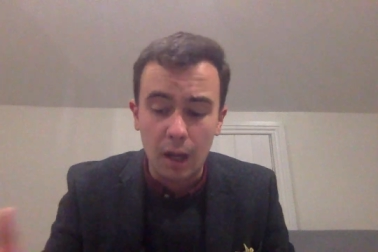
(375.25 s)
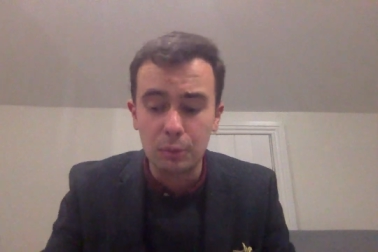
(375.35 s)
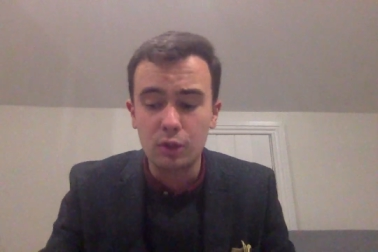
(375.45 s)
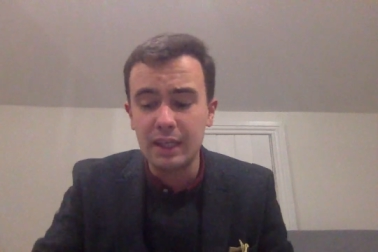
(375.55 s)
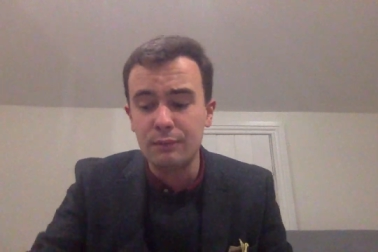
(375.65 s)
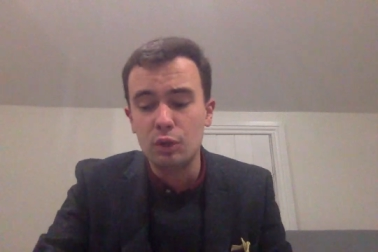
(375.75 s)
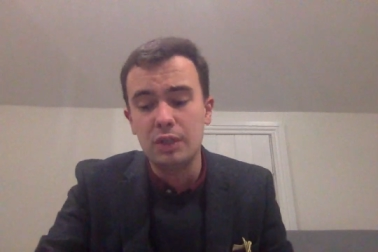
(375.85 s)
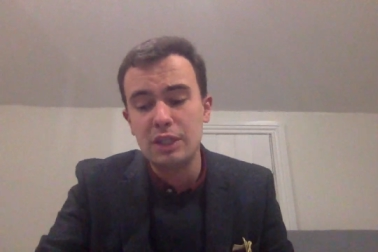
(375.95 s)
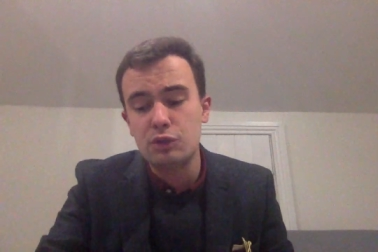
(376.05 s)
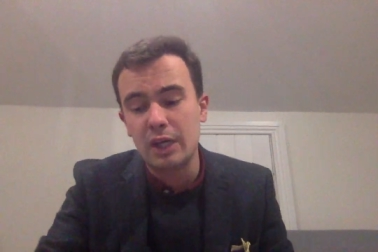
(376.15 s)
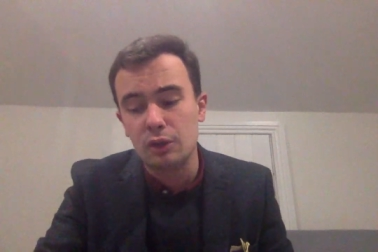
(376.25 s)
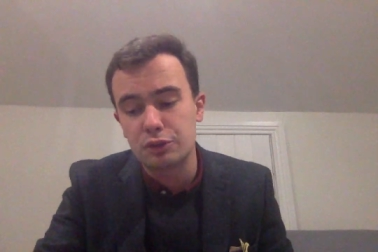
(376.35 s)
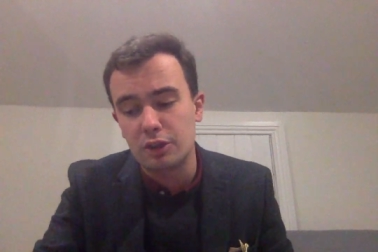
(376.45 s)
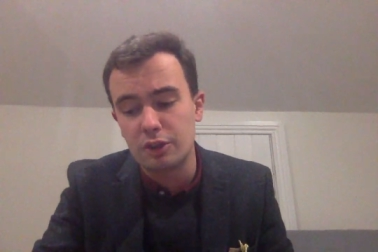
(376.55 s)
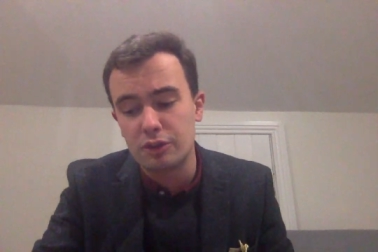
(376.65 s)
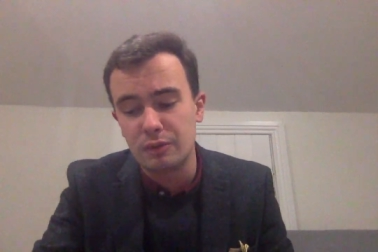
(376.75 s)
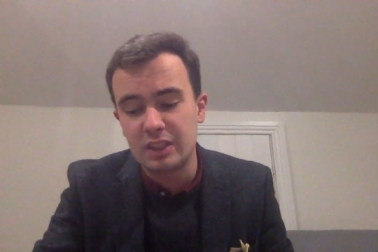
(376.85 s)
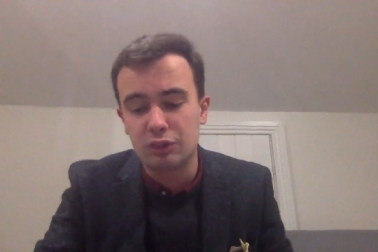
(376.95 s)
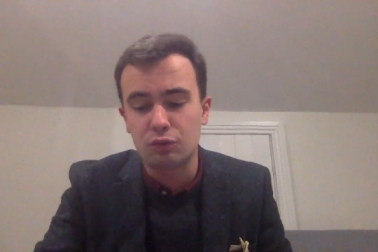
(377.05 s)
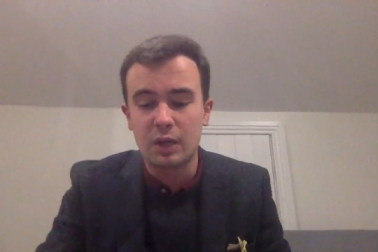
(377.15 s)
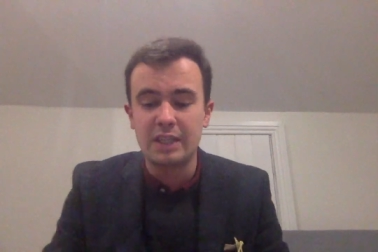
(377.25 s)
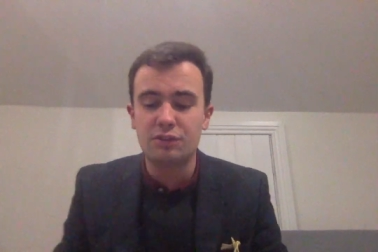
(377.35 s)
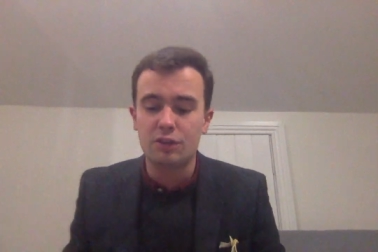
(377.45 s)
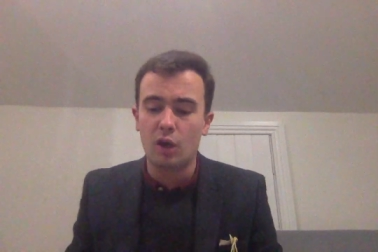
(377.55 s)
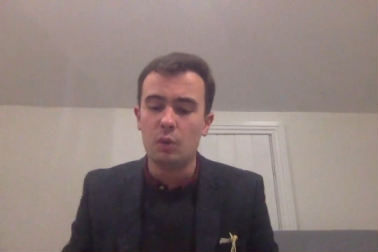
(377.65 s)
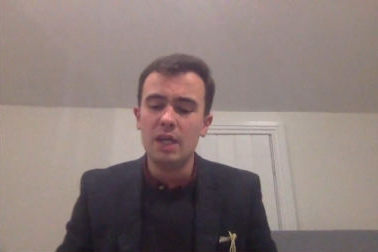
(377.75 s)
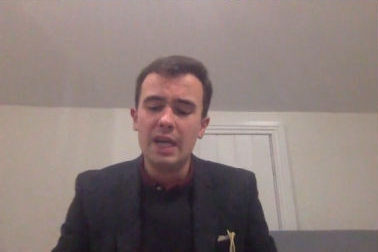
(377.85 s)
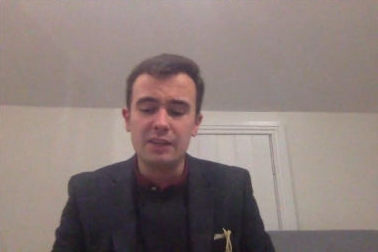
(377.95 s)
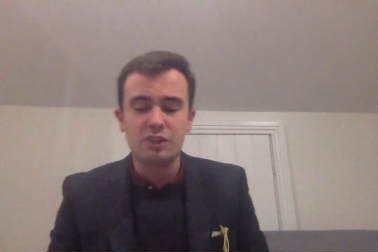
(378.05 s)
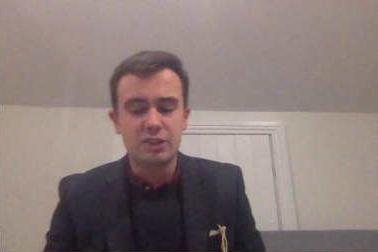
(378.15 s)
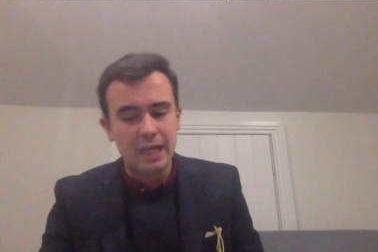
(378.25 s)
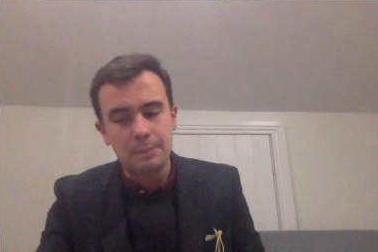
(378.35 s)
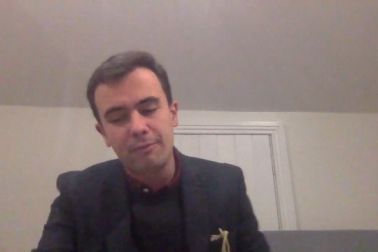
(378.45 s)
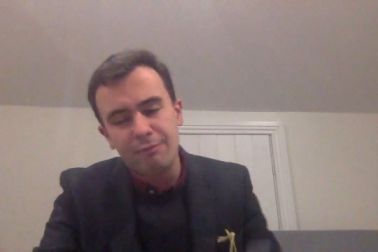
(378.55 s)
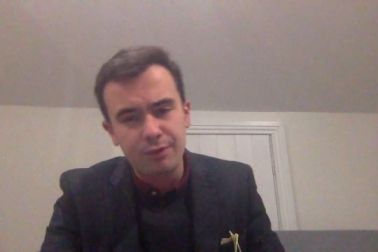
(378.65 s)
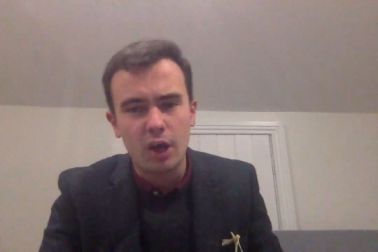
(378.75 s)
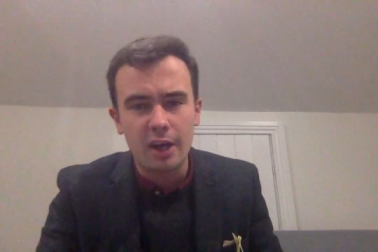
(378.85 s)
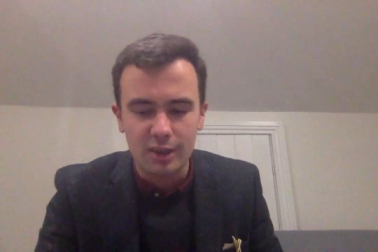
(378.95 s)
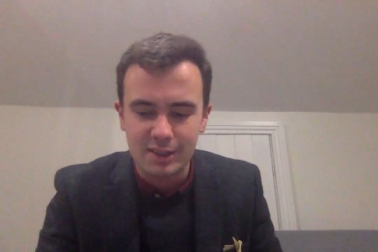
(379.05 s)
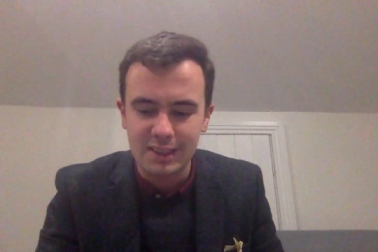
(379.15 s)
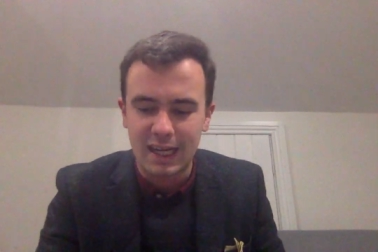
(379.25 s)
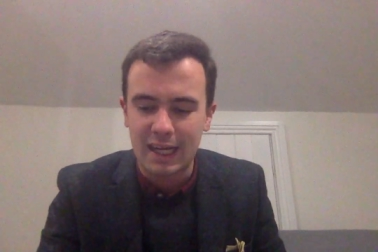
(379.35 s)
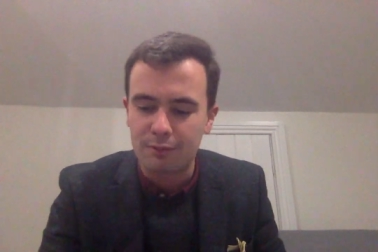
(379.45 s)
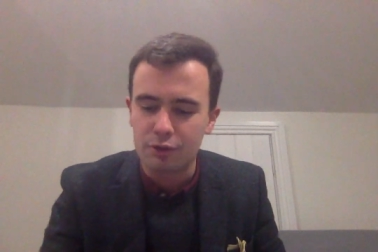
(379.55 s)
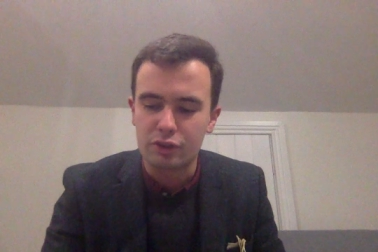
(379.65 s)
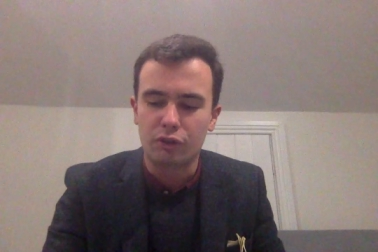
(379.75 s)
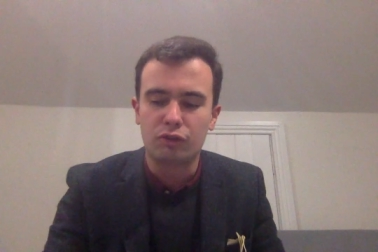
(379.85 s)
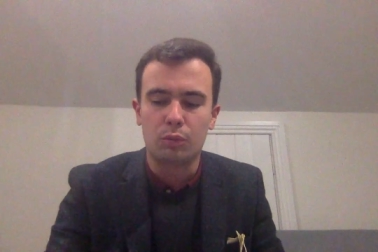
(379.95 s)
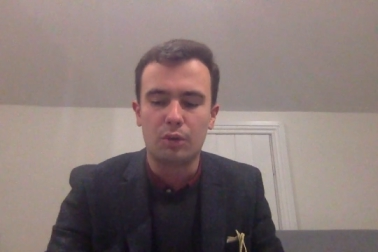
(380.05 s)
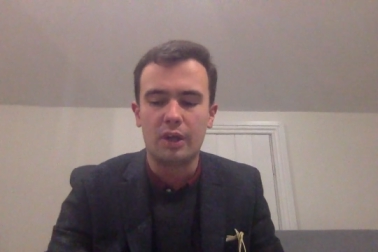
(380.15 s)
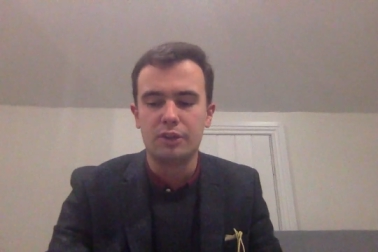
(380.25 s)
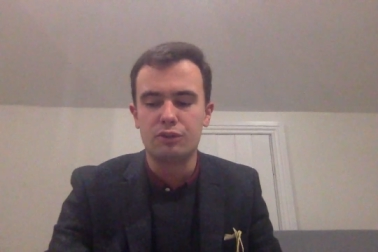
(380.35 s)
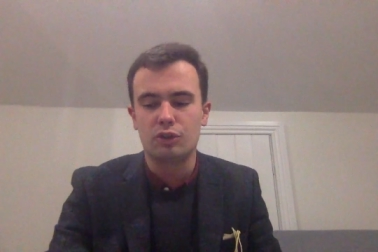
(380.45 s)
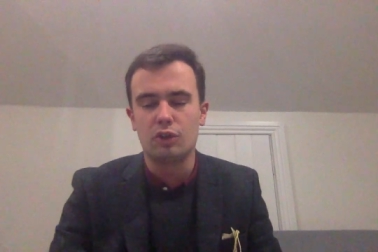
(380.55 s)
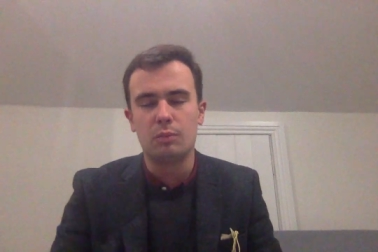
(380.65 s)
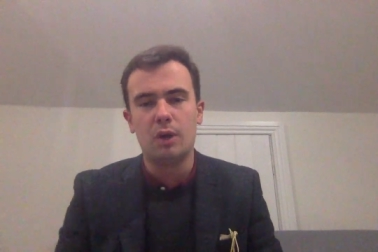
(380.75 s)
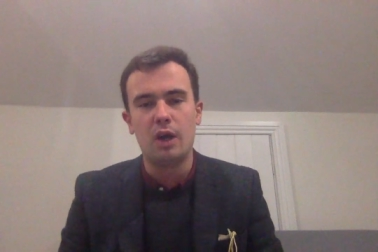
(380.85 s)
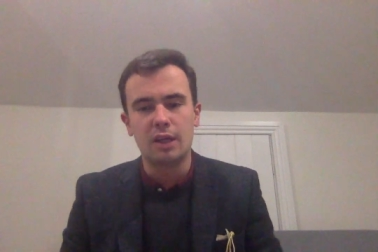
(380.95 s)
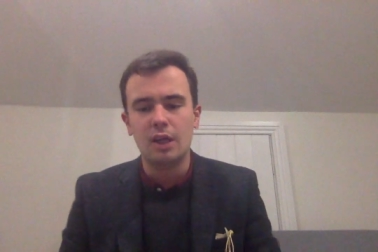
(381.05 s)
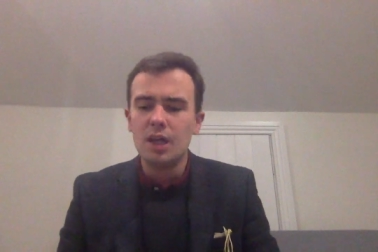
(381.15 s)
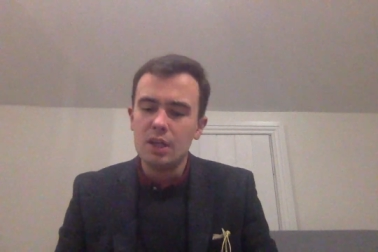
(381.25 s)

I'm going to give you an each way alternative in this race, though, in the shape of fire attack for Joseph O'Brien and and Myler.